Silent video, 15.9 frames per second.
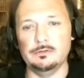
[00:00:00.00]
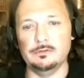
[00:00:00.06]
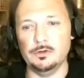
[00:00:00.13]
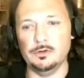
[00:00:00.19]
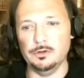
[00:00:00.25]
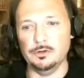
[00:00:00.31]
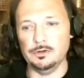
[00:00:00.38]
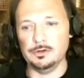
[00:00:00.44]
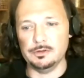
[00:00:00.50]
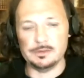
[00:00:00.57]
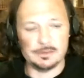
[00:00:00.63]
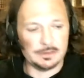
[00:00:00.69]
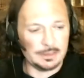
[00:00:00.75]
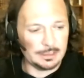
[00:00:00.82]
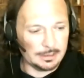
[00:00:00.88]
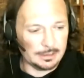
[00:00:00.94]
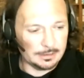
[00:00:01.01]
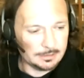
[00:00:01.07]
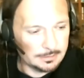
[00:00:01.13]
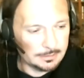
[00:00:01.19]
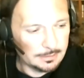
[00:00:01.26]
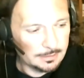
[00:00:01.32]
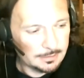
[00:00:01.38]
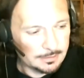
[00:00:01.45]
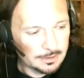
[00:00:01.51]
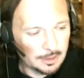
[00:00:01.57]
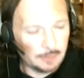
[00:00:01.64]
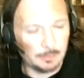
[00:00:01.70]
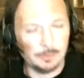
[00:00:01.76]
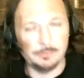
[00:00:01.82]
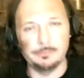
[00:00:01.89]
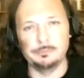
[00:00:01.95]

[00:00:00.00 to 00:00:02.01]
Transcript: heard and seen, terrible.